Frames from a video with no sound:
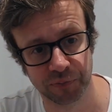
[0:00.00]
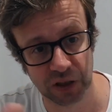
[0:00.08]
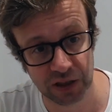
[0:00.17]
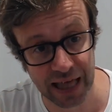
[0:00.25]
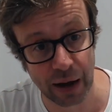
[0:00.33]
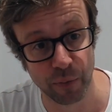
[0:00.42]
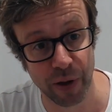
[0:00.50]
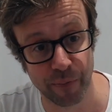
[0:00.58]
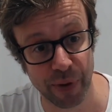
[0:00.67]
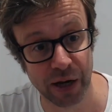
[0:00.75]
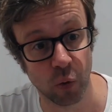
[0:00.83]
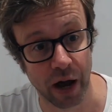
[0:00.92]
So that would be a
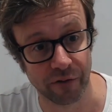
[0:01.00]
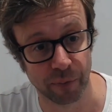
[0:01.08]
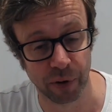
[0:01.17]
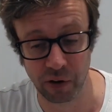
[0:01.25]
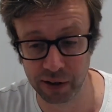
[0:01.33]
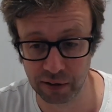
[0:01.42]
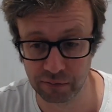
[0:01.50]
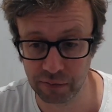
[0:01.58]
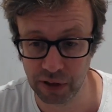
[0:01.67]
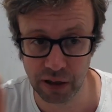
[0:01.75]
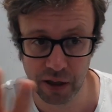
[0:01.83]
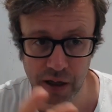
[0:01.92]
big way of applying it.
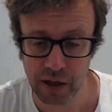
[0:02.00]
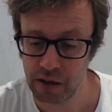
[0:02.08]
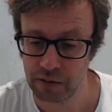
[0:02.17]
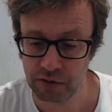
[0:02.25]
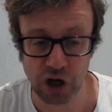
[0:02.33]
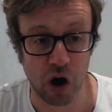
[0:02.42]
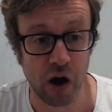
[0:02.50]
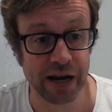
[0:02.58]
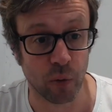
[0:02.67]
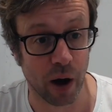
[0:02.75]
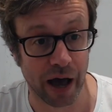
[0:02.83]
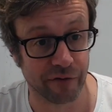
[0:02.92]
Tiny
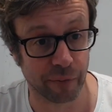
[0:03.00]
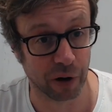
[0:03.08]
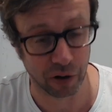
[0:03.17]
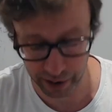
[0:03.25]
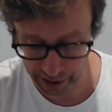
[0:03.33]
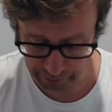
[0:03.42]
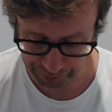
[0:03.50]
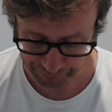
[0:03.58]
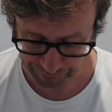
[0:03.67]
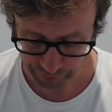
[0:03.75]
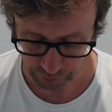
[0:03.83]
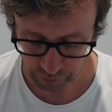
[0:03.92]
way of applying it,
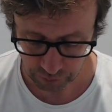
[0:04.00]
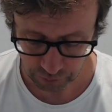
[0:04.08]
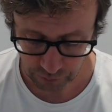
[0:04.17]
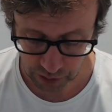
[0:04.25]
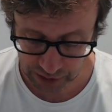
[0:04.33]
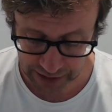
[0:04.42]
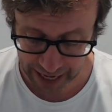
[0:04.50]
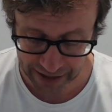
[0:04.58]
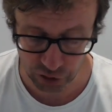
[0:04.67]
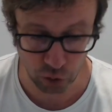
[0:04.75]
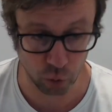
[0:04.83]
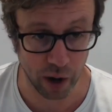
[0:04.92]
a
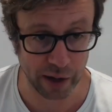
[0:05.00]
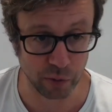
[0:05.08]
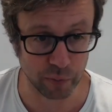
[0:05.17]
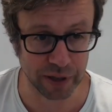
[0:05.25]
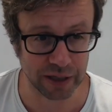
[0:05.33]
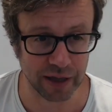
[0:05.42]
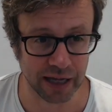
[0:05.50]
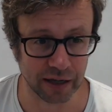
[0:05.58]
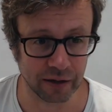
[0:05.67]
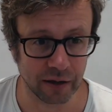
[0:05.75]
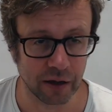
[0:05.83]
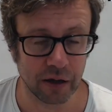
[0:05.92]
tactical way, would be to
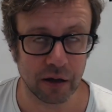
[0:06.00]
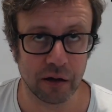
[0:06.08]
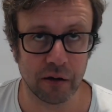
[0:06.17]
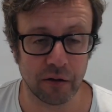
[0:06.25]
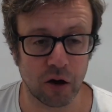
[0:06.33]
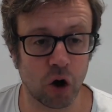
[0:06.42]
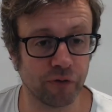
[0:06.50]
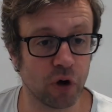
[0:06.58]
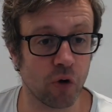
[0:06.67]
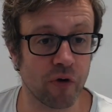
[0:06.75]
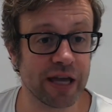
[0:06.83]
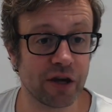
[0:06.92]
think of
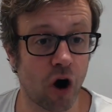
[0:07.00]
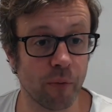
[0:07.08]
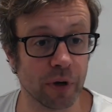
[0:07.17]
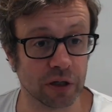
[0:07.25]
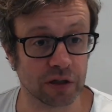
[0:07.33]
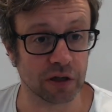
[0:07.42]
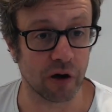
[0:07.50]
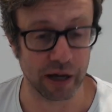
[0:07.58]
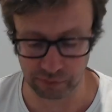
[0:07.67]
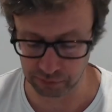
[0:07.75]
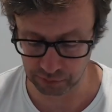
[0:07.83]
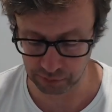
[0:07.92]
your e-commerce site.